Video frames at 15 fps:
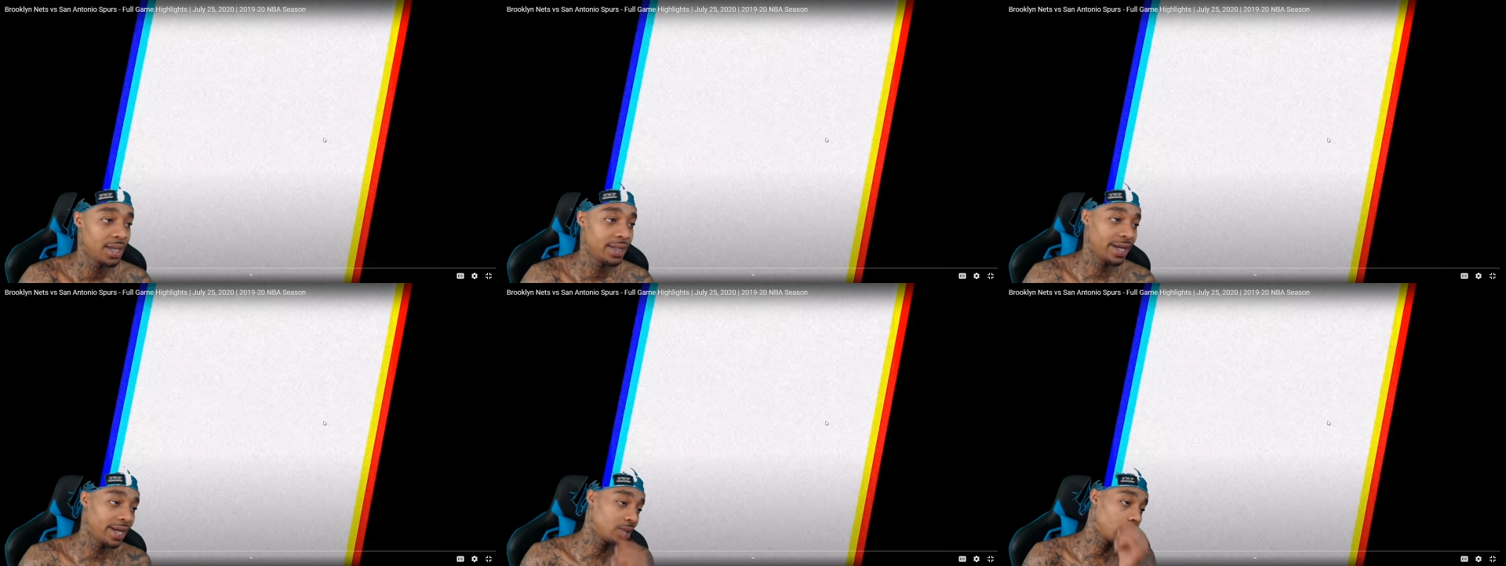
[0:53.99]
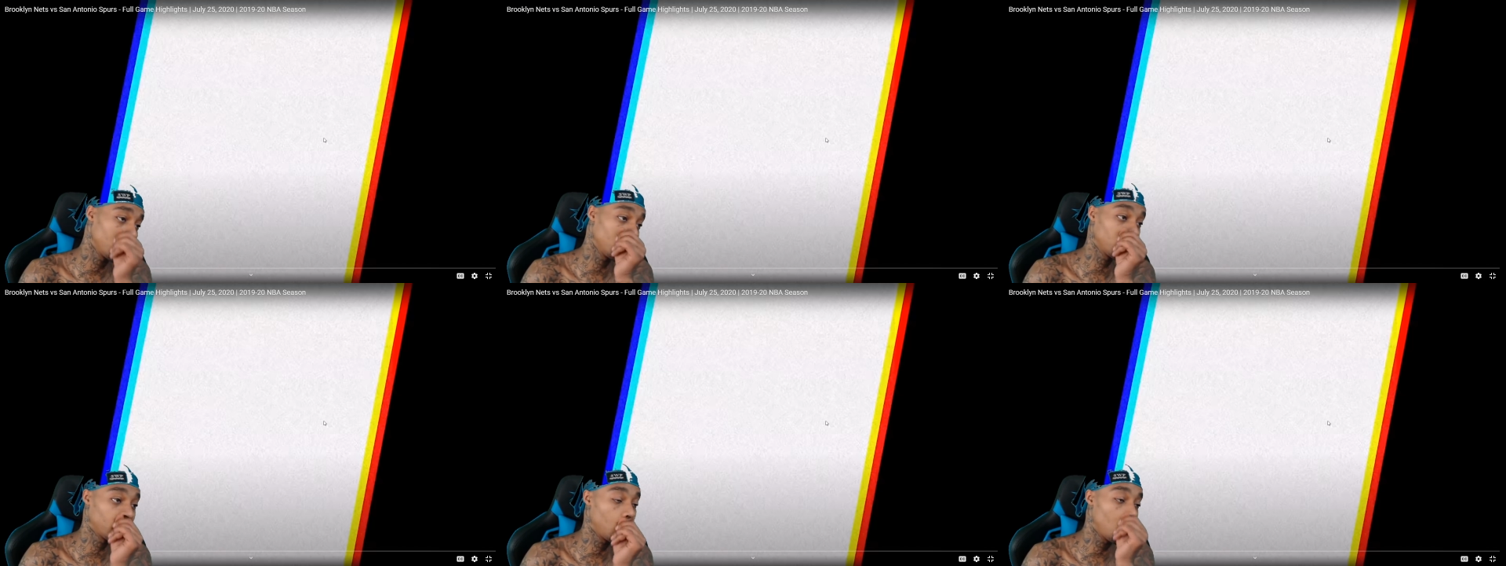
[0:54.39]
San
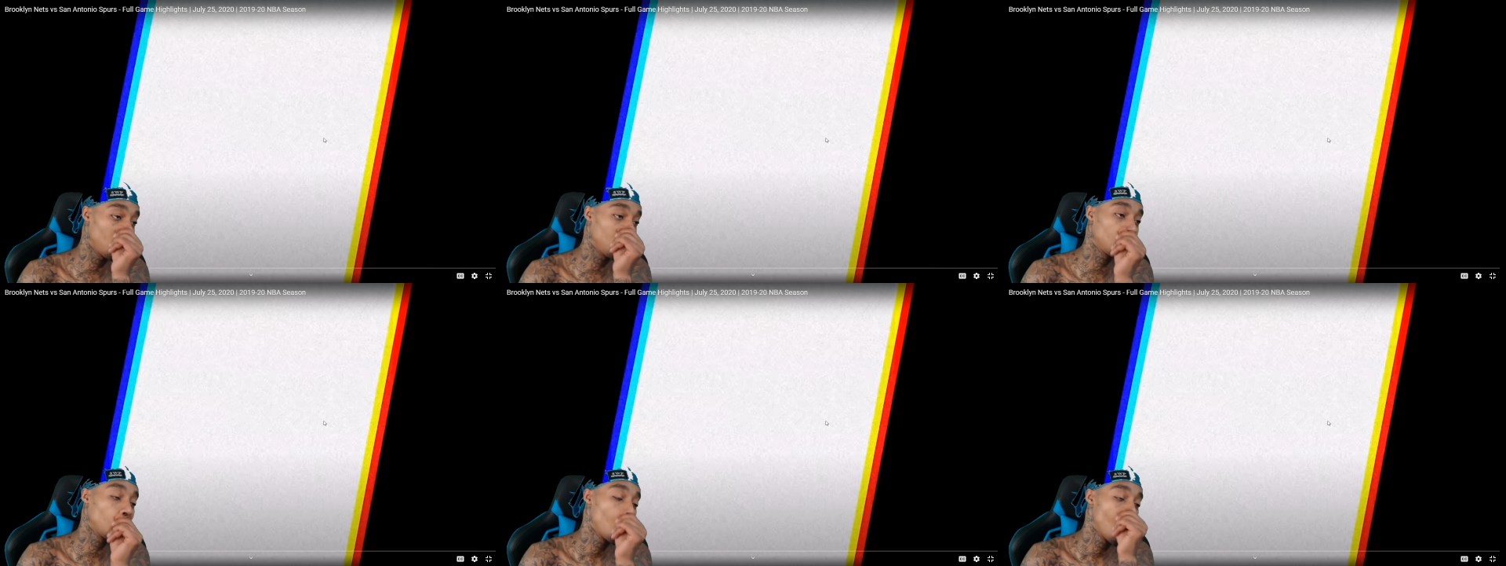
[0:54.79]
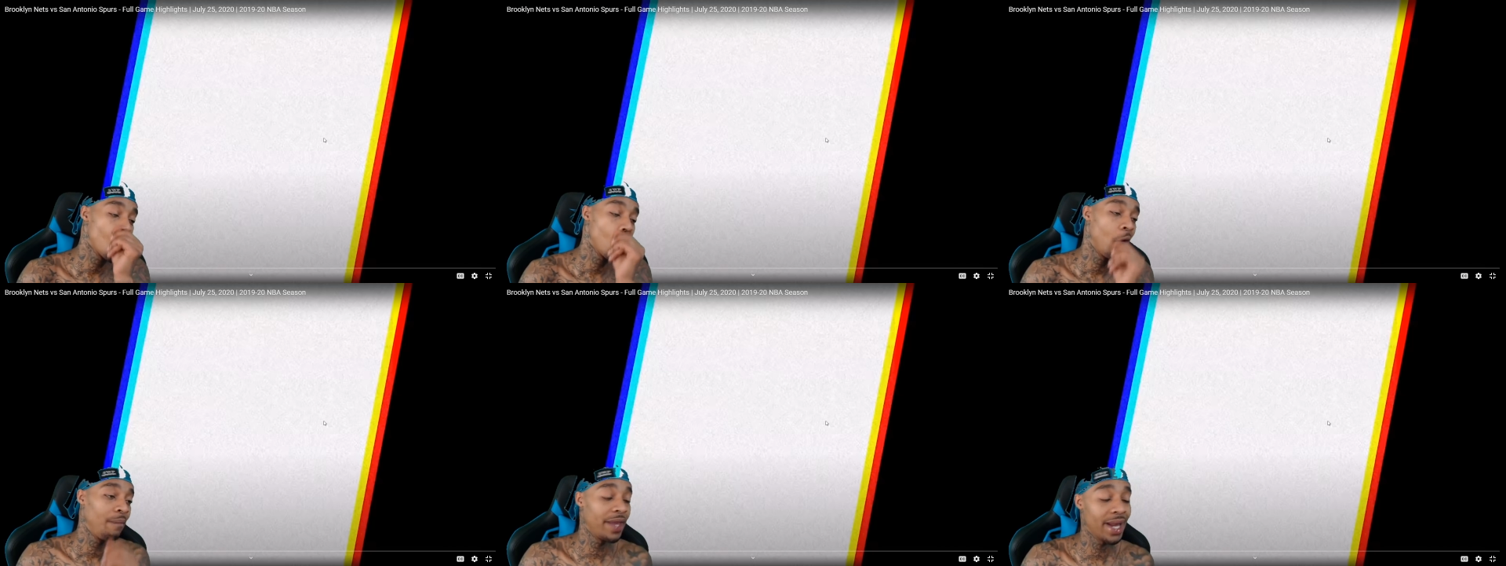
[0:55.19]
Antonio Spurs,
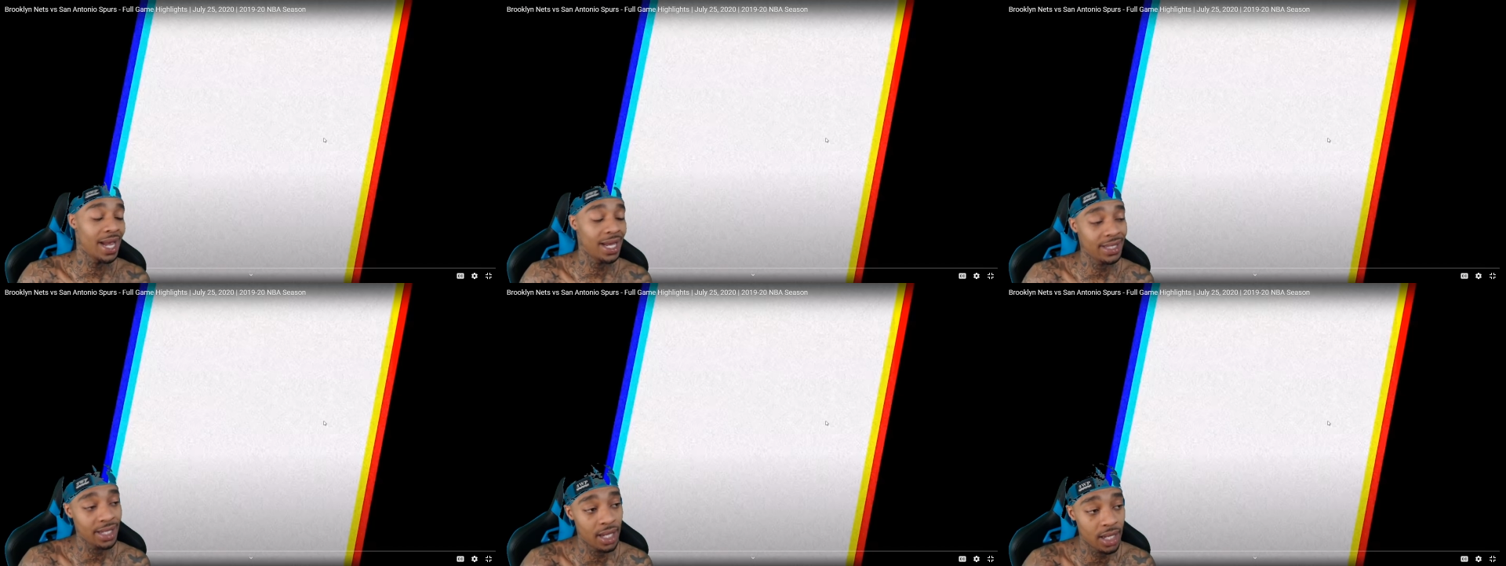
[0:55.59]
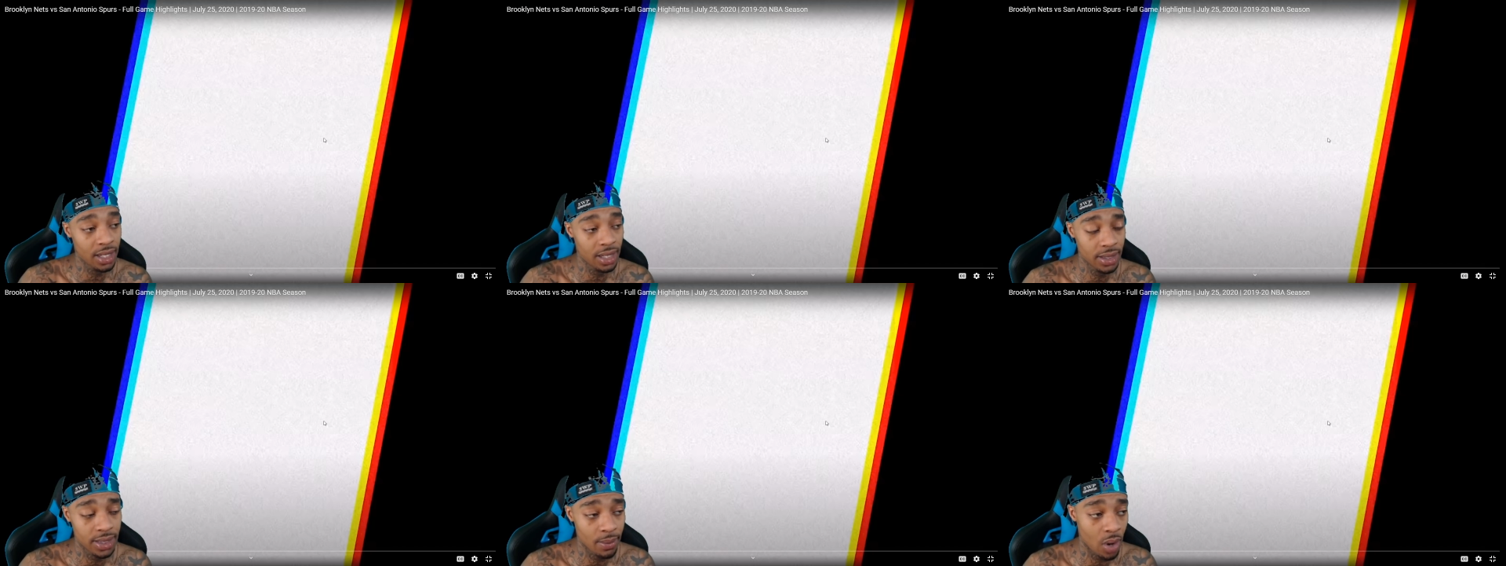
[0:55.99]
they
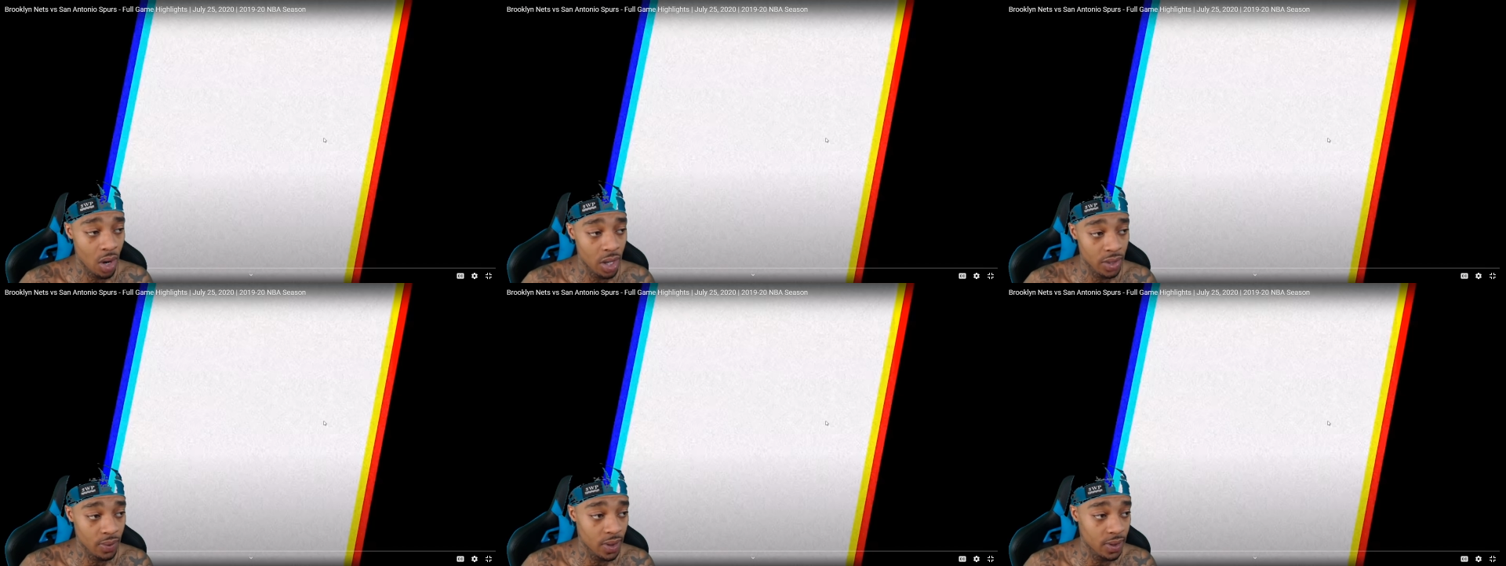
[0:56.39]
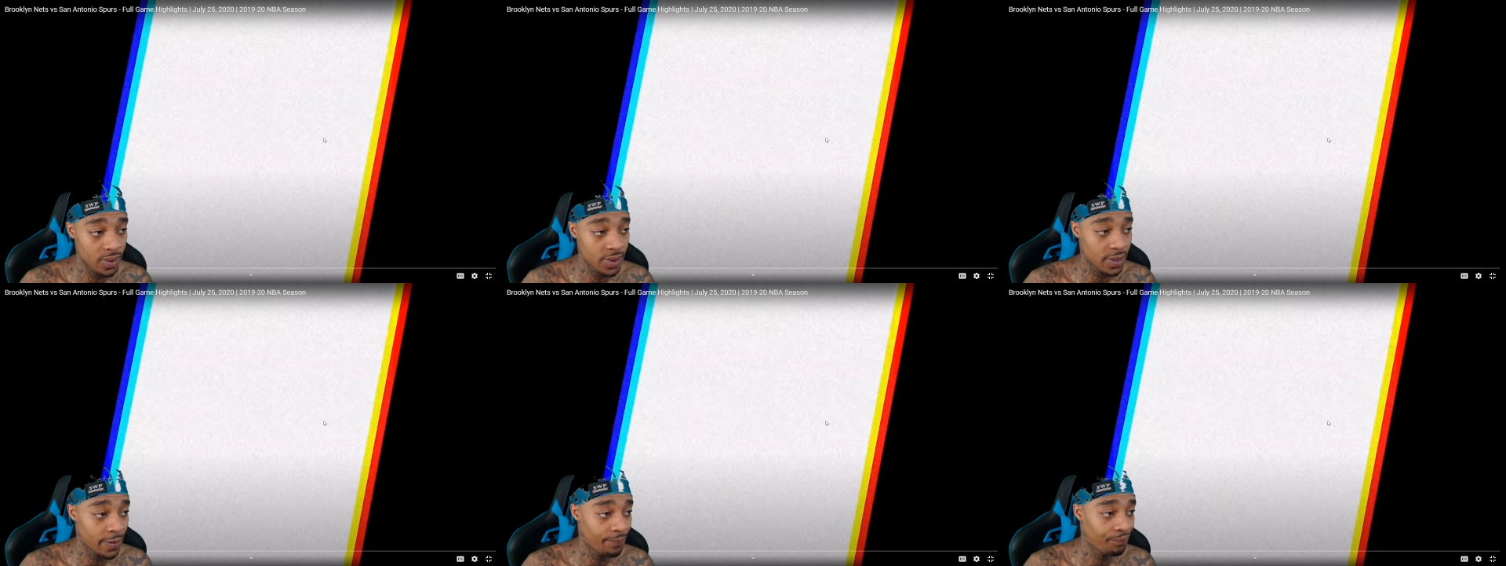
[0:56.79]
got DeMar
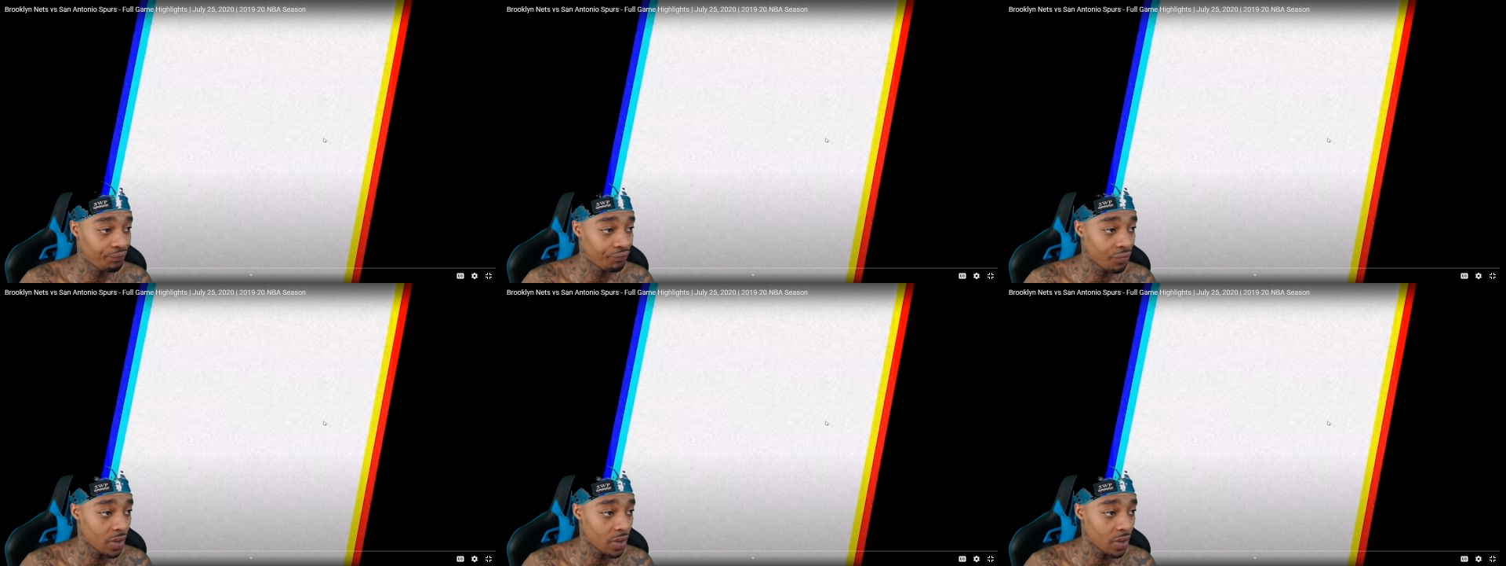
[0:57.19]
DeRozan.